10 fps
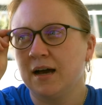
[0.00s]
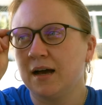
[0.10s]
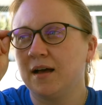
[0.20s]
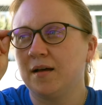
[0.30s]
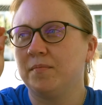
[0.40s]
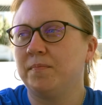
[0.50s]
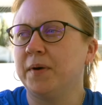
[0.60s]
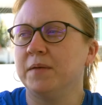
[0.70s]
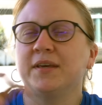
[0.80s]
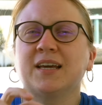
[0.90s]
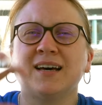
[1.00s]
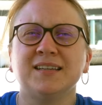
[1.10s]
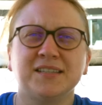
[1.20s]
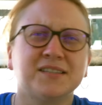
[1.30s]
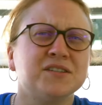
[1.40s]
But
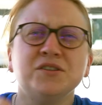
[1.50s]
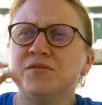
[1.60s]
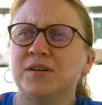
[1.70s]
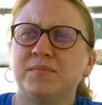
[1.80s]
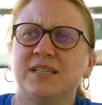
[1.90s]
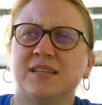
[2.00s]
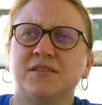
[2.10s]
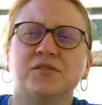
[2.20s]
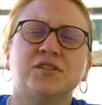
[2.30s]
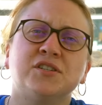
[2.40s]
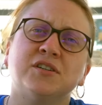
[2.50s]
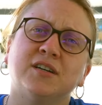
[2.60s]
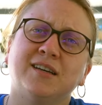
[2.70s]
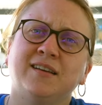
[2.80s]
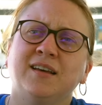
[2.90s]
because it's new and
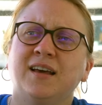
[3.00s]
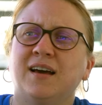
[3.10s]
misunderstood,